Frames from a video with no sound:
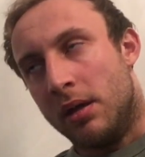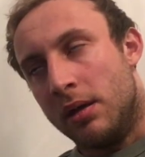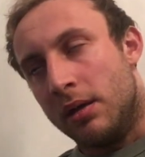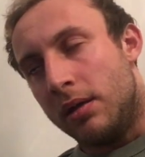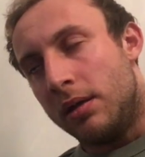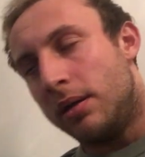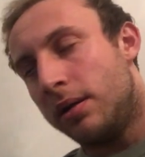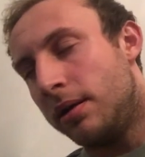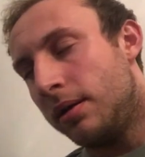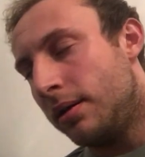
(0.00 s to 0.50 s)

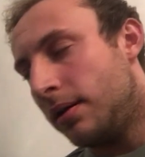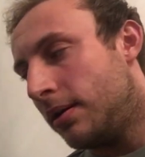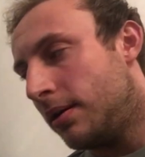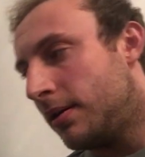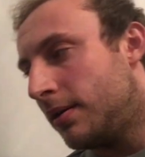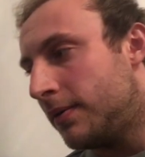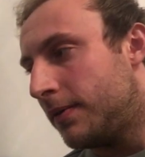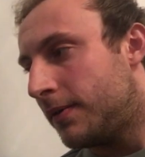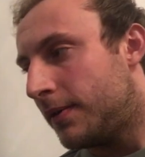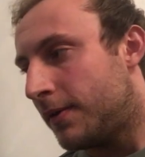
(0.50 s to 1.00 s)

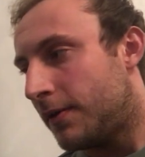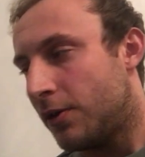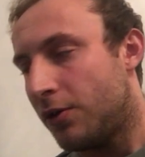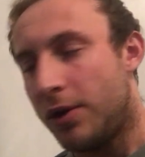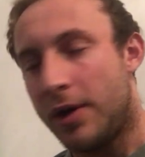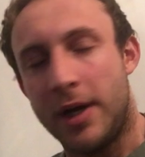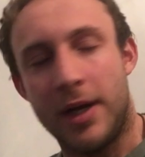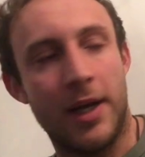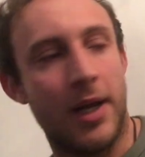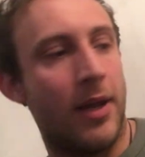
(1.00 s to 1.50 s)

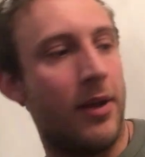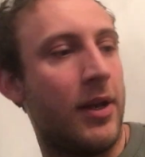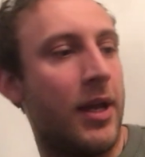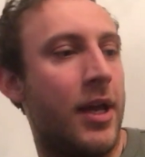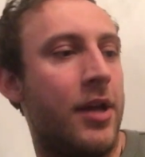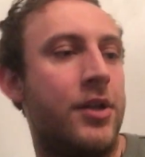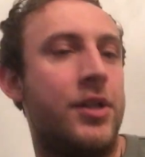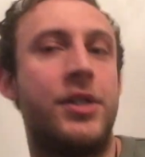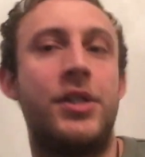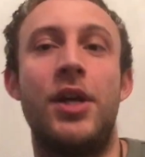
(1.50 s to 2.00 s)
Crying out
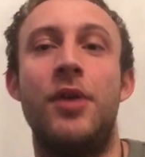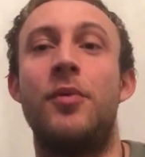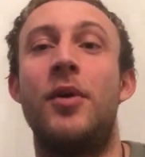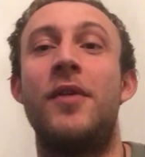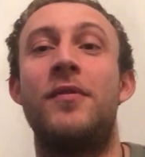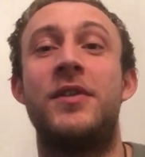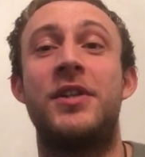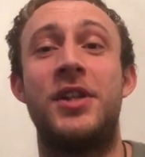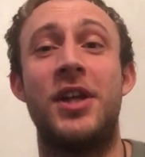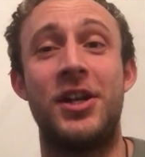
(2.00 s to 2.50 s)
loud. So what
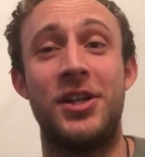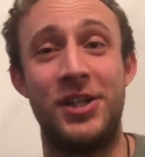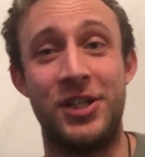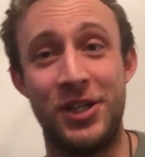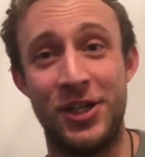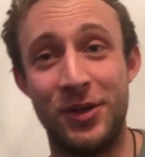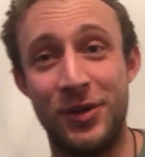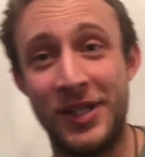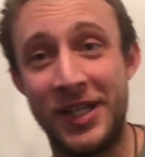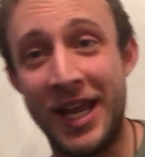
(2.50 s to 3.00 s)
I've decided to
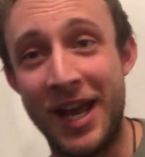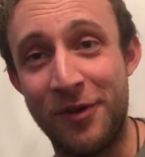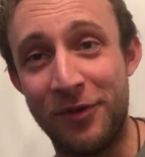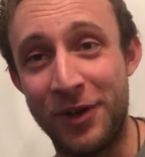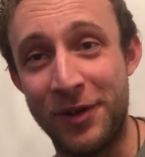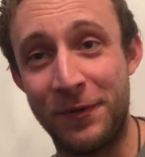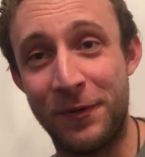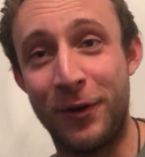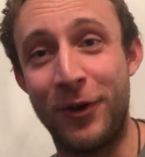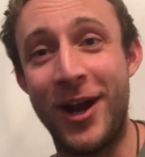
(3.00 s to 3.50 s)
do is get rid
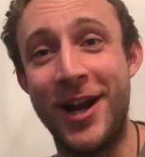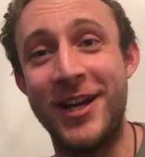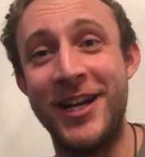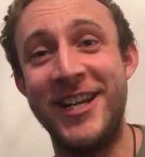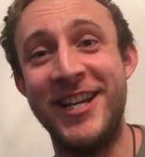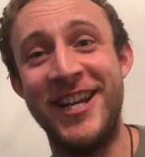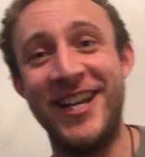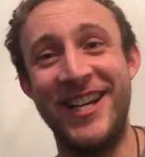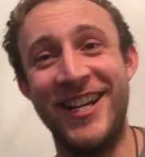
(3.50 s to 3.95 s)
of Granny.